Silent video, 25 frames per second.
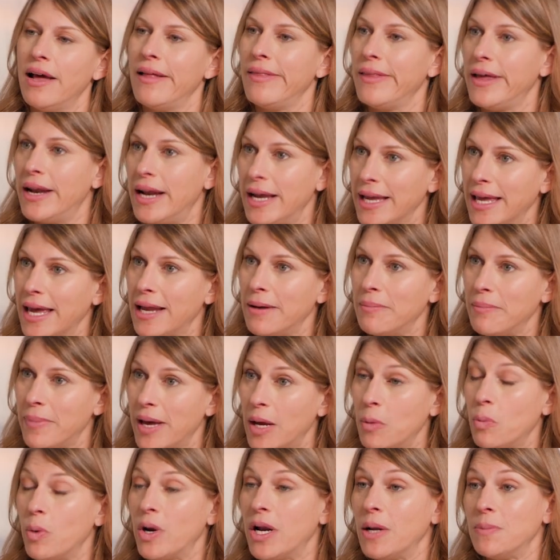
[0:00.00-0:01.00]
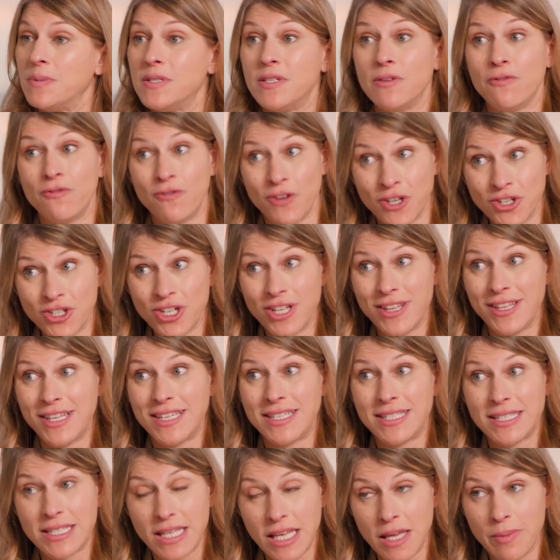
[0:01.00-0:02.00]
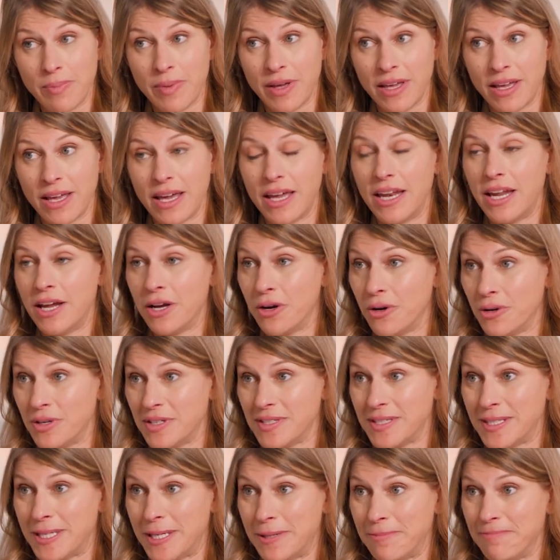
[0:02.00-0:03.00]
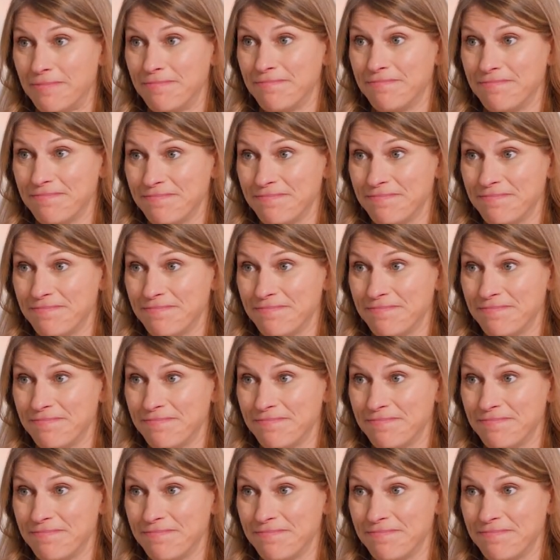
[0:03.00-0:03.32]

And then I get in bed when I'm sufficiently sleepy and I go to sleep.